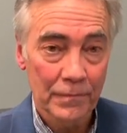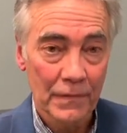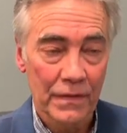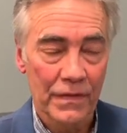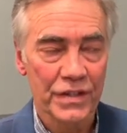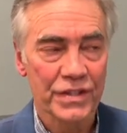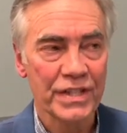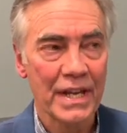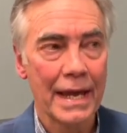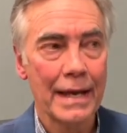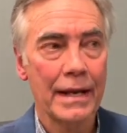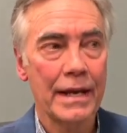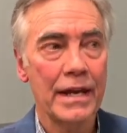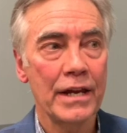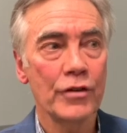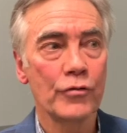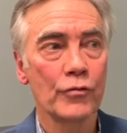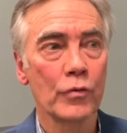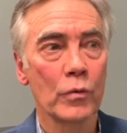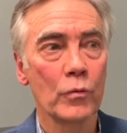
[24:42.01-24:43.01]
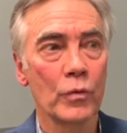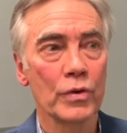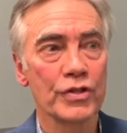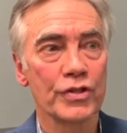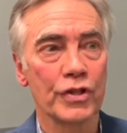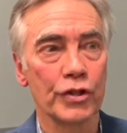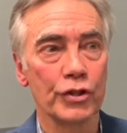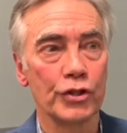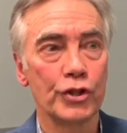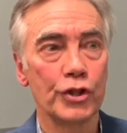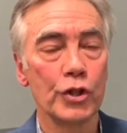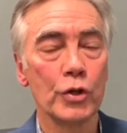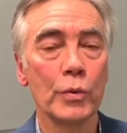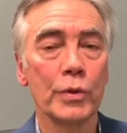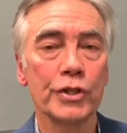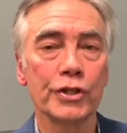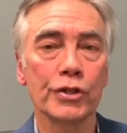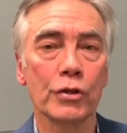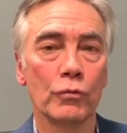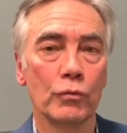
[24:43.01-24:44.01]
the Sanhedrin was the
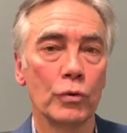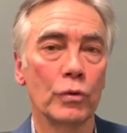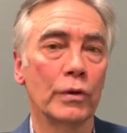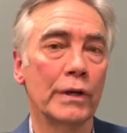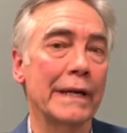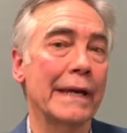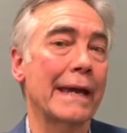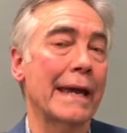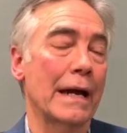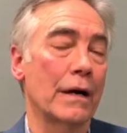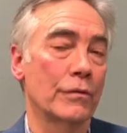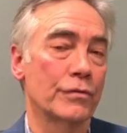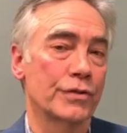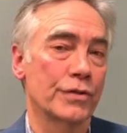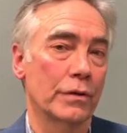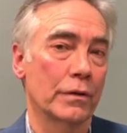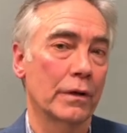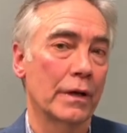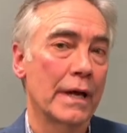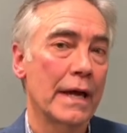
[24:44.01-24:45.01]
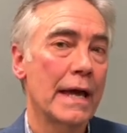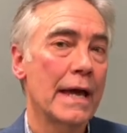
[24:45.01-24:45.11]
Jewish ruling council.